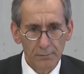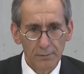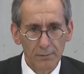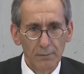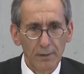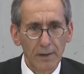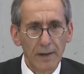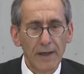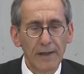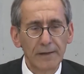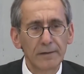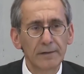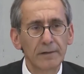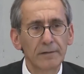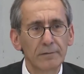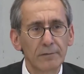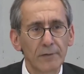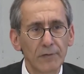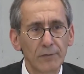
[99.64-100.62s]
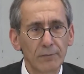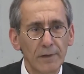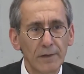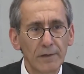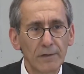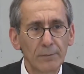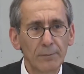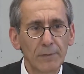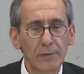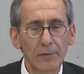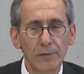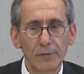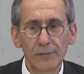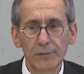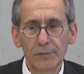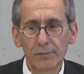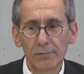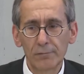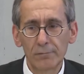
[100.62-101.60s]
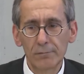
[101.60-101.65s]
higher interest rates may
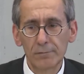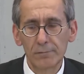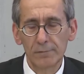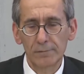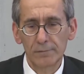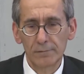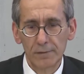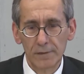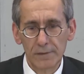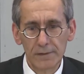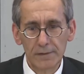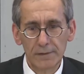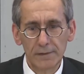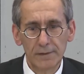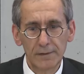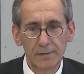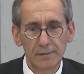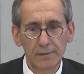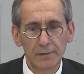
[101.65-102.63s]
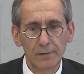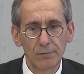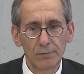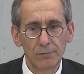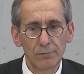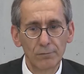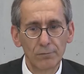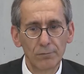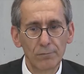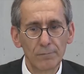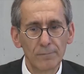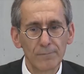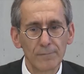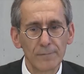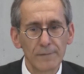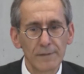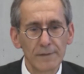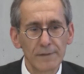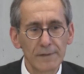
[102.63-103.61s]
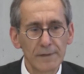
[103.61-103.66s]
also translate into
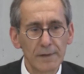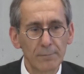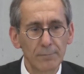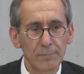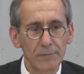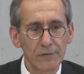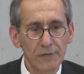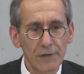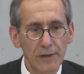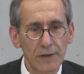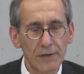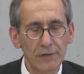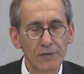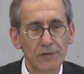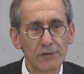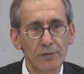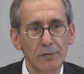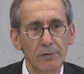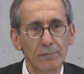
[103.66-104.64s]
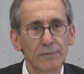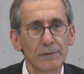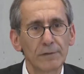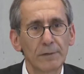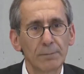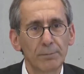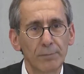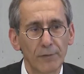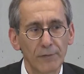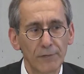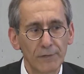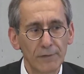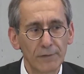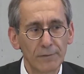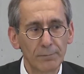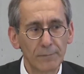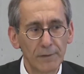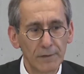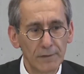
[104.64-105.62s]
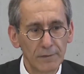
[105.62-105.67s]
some change of the deposit
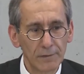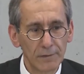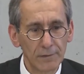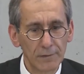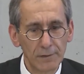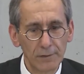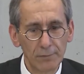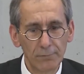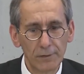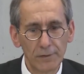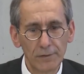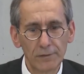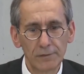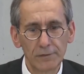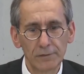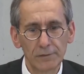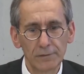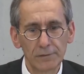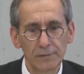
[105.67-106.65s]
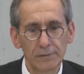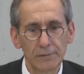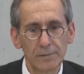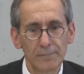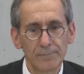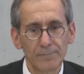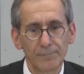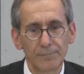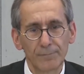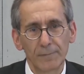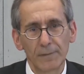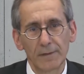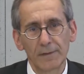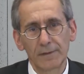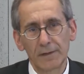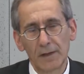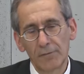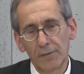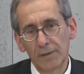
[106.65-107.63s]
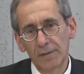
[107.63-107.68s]
mix in which
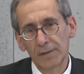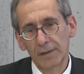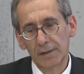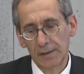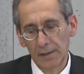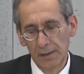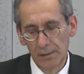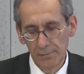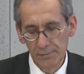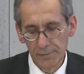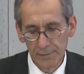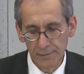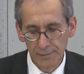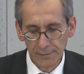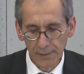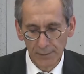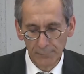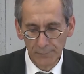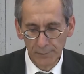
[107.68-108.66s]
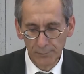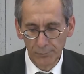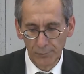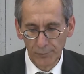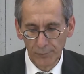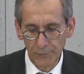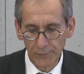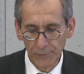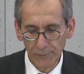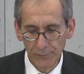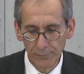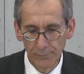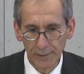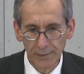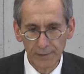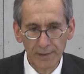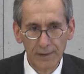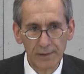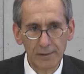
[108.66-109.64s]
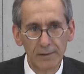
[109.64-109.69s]
savings accounts and time deposits may
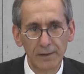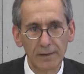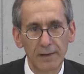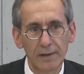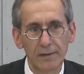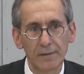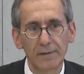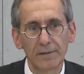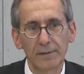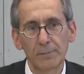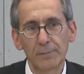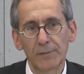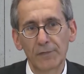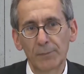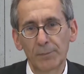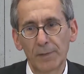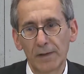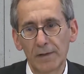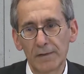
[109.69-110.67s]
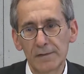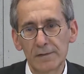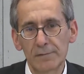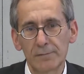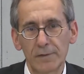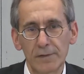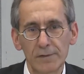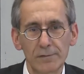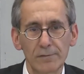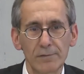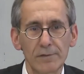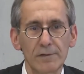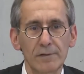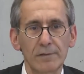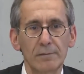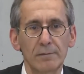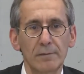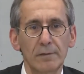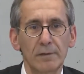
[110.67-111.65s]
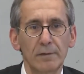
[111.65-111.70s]
gain again some space versus
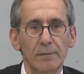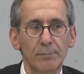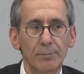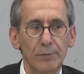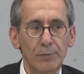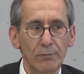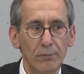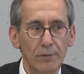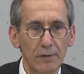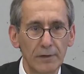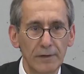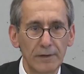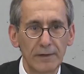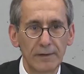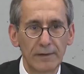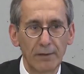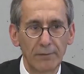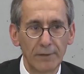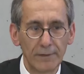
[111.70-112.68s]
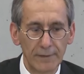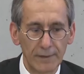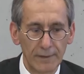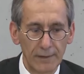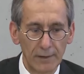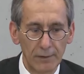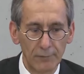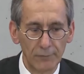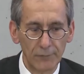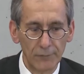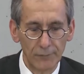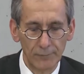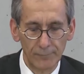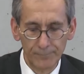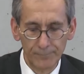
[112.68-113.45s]
purely current accounts.